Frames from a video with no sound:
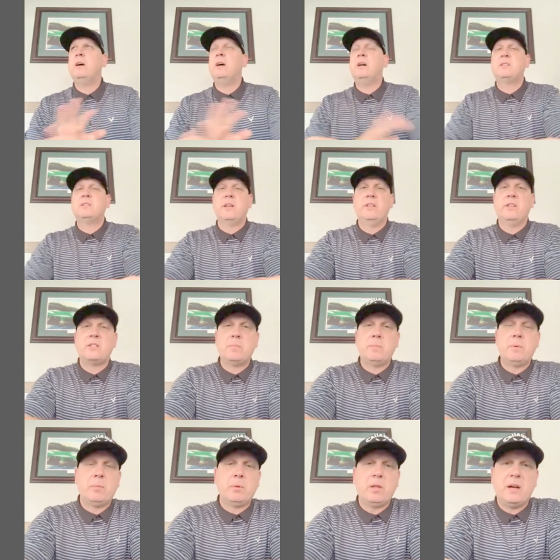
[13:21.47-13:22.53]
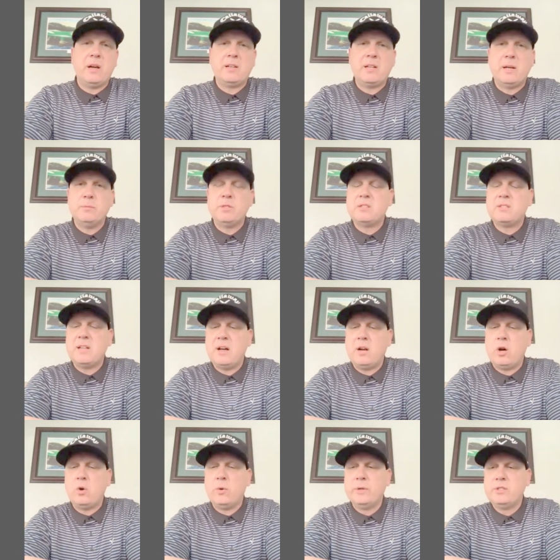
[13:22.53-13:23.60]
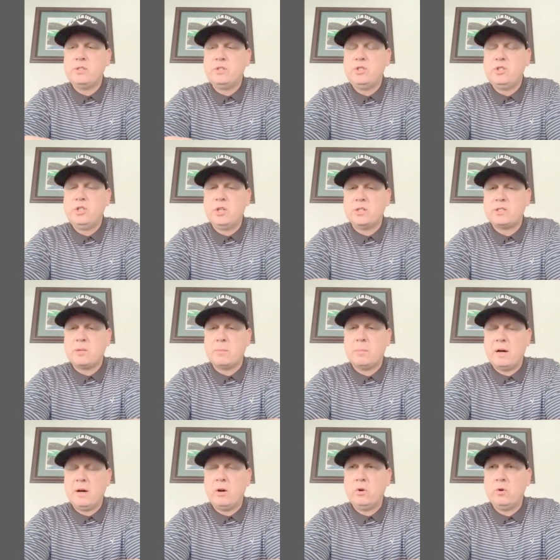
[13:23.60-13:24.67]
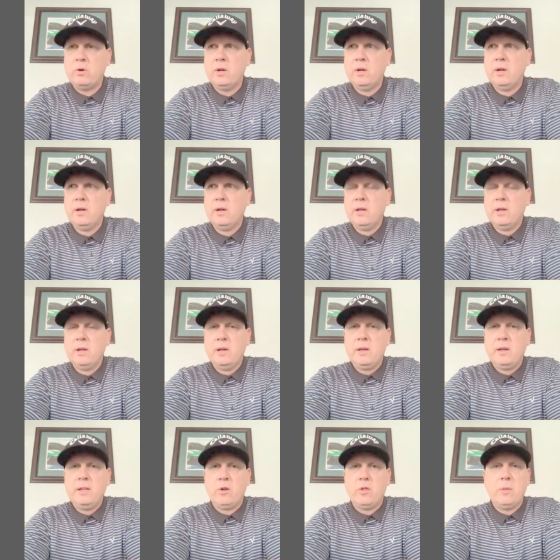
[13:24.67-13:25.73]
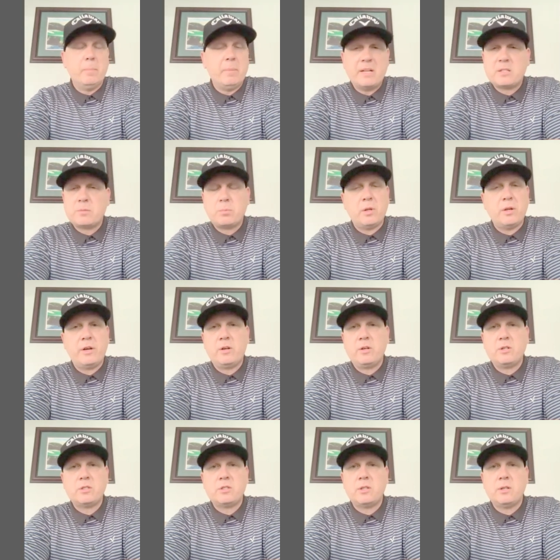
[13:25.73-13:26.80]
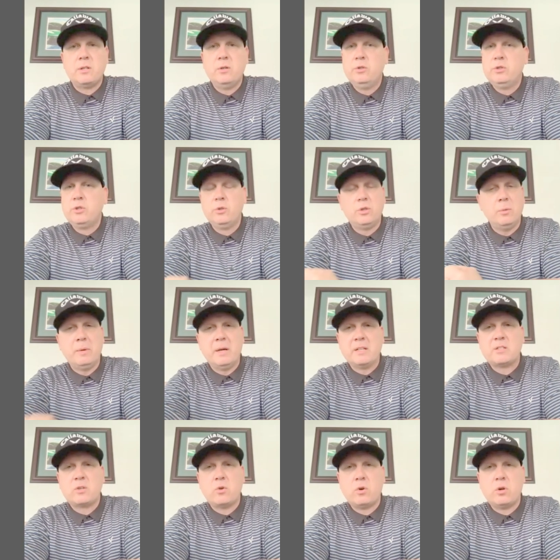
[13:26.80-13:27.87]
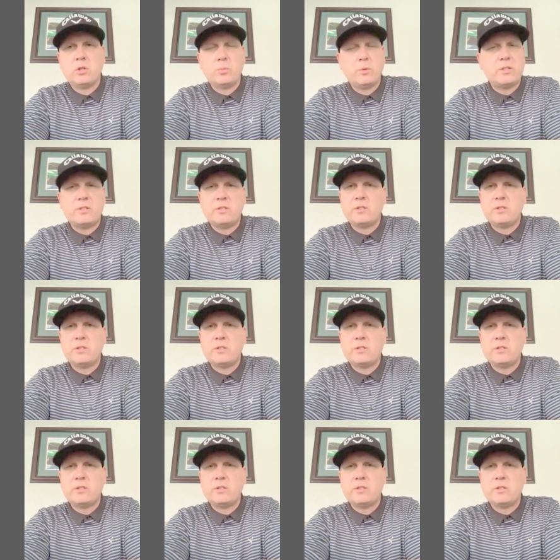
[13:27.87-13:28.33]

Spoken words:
say this to people a lot of times. It's not always just about, the best players who shoot the best scores, which is